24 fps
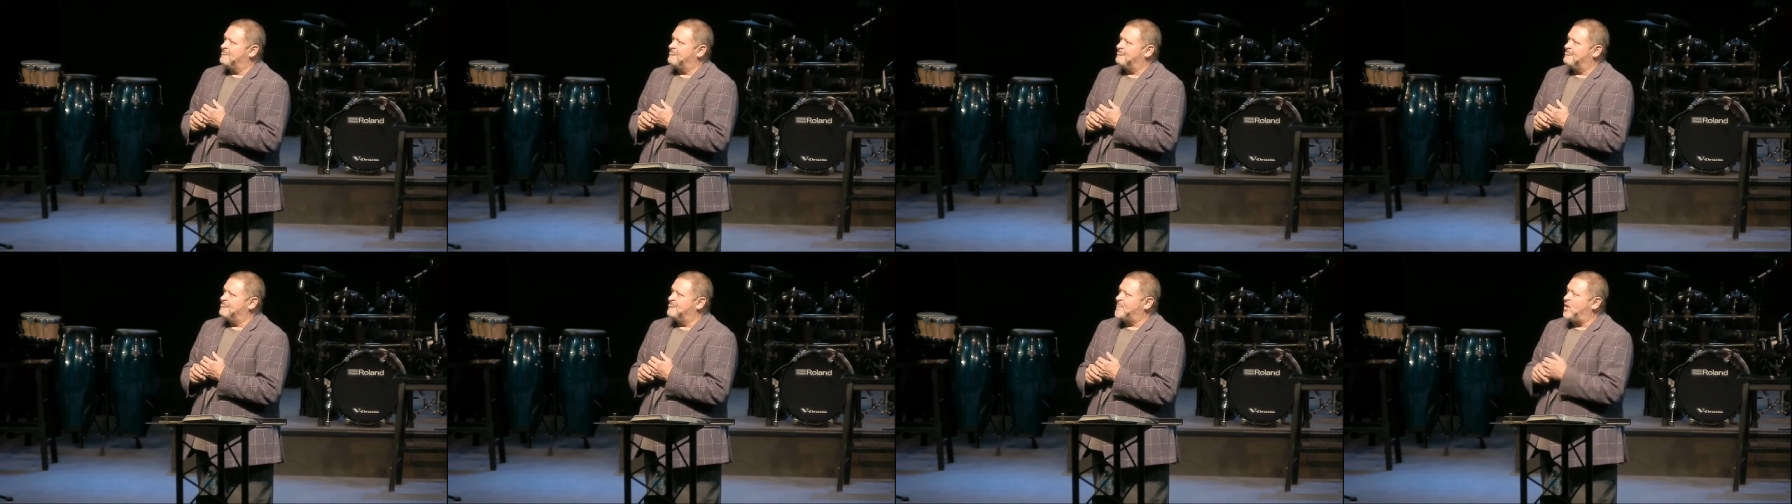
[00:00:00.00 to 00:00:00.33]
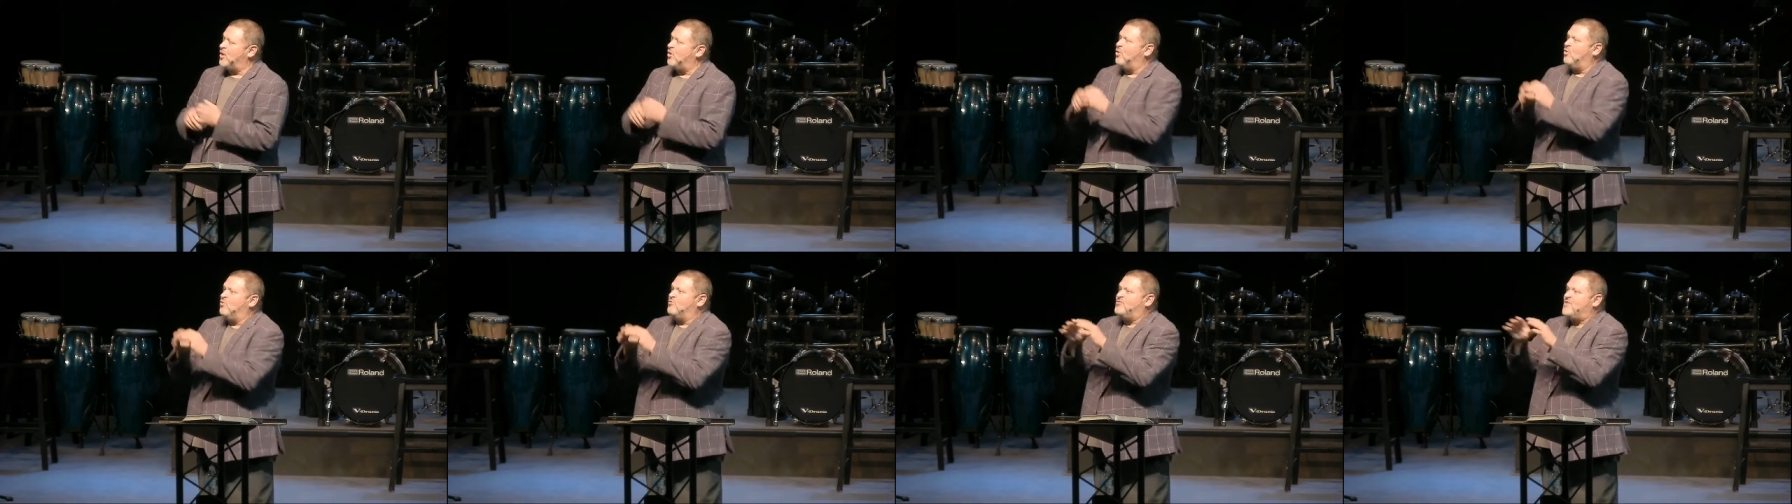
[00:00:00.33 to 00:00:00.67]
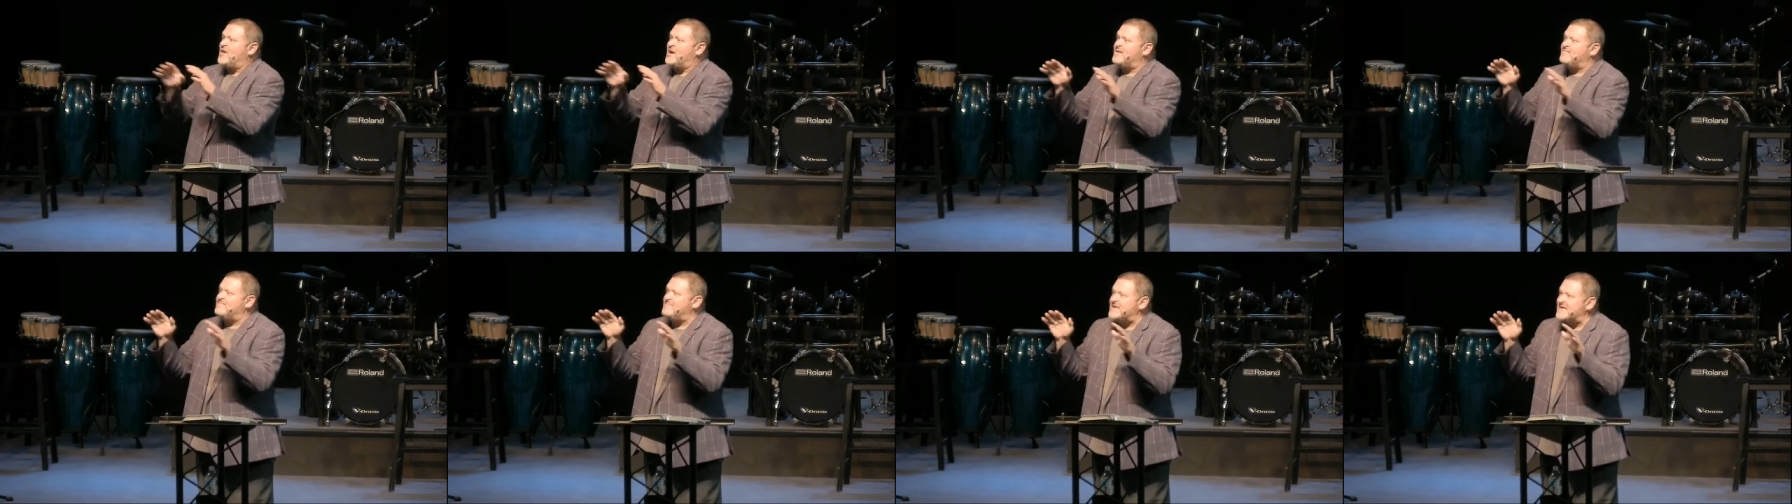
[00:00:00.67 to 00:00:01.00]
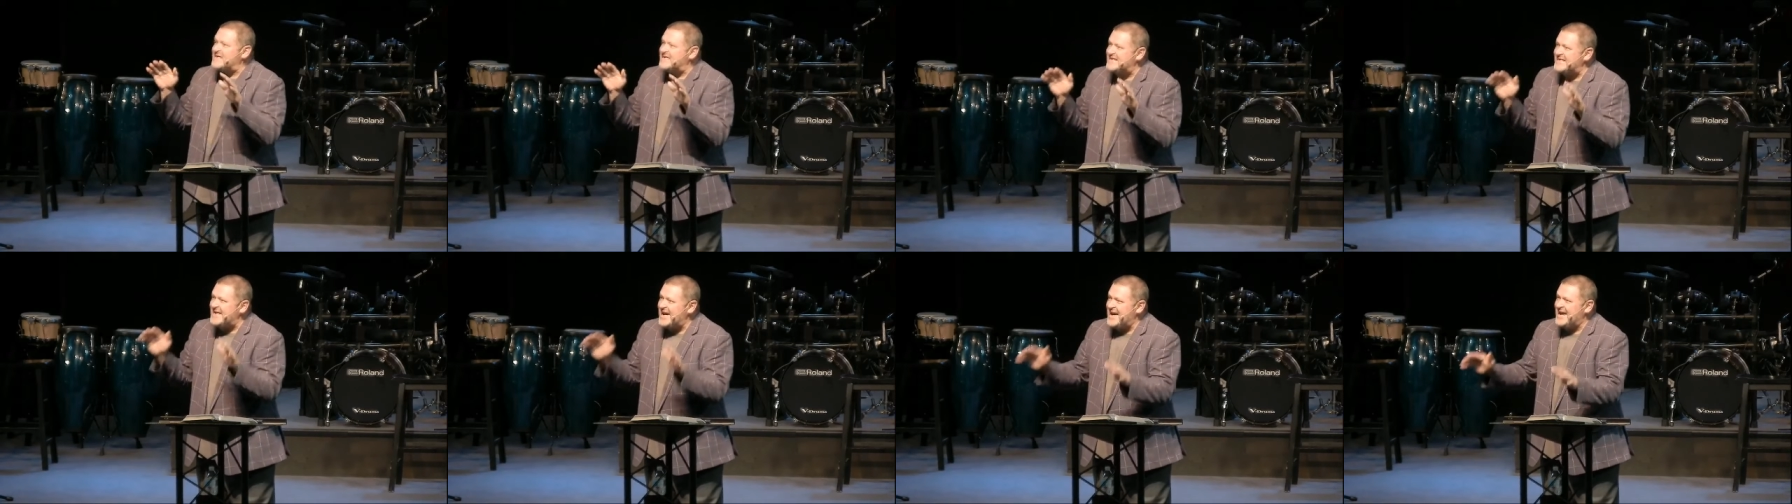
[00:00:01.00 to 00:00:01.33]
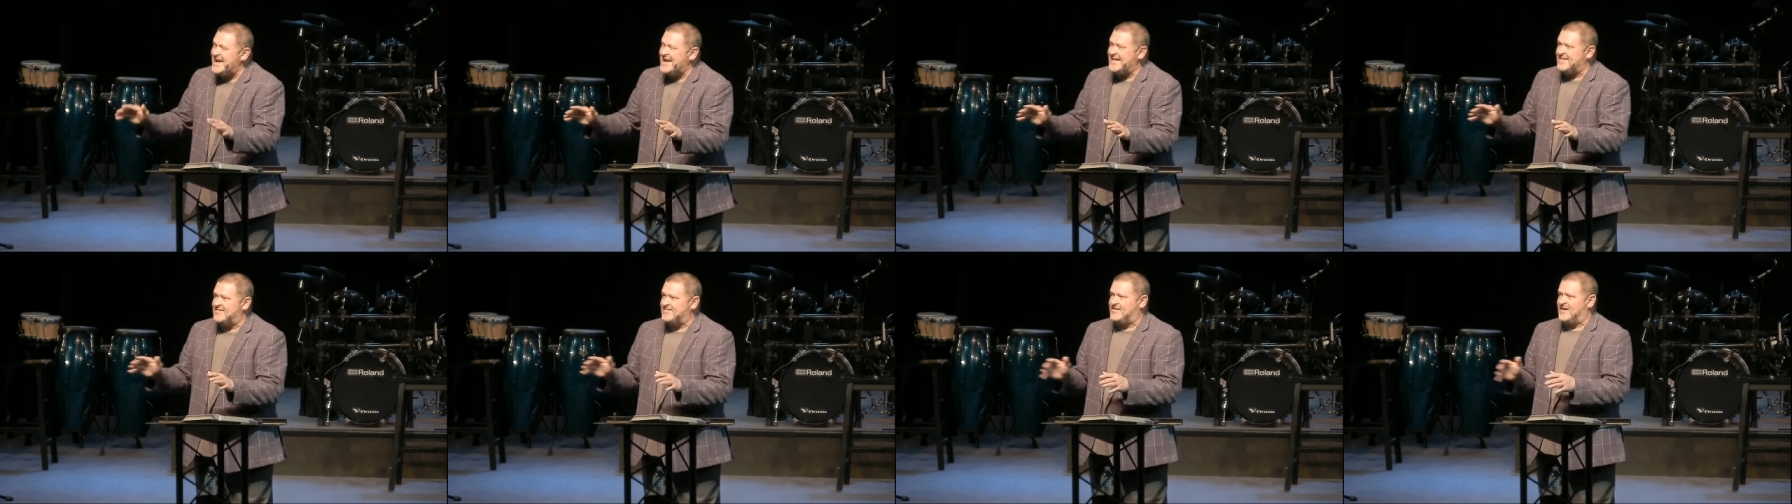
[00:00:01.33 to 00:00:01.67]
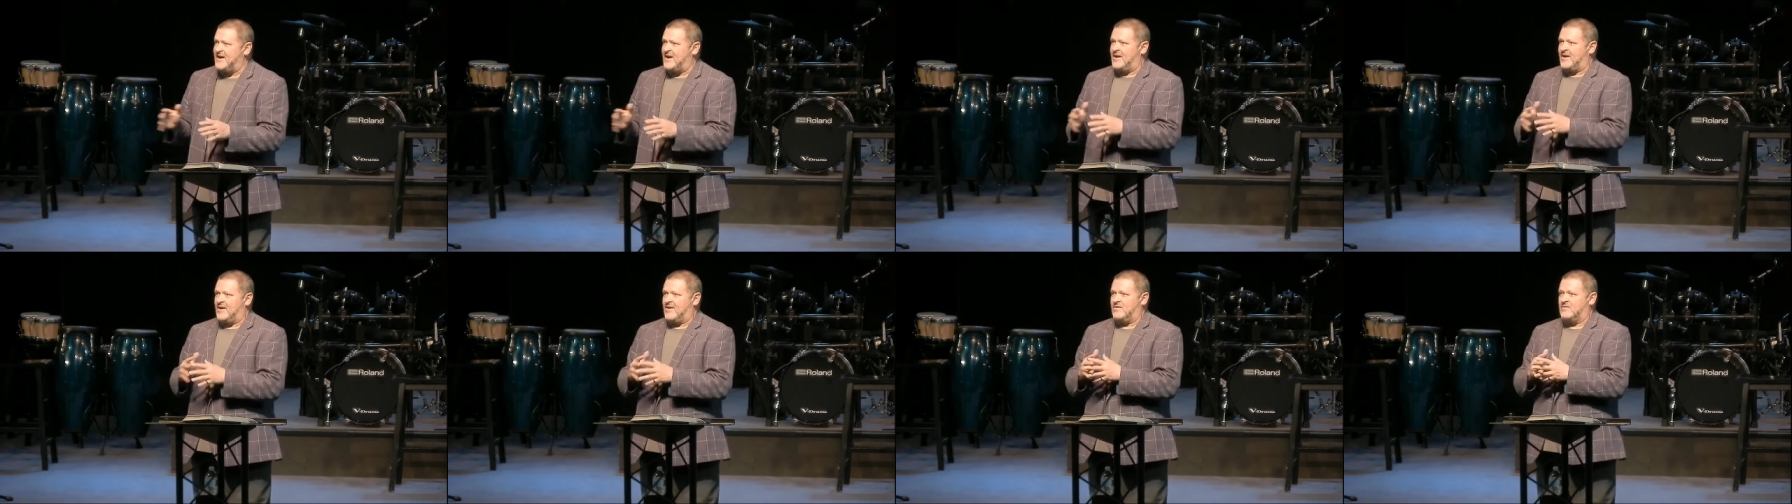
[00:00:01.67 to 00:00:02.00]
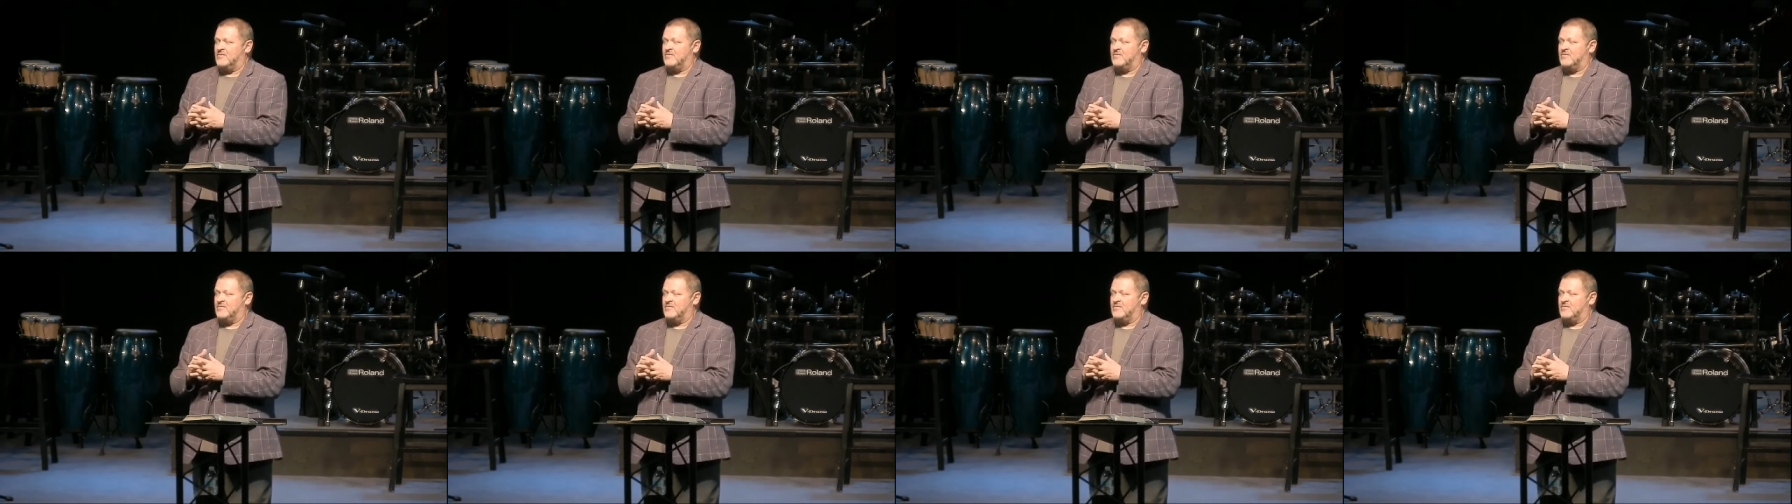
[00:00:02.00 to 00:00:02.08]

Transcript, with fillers: The whole thing began there.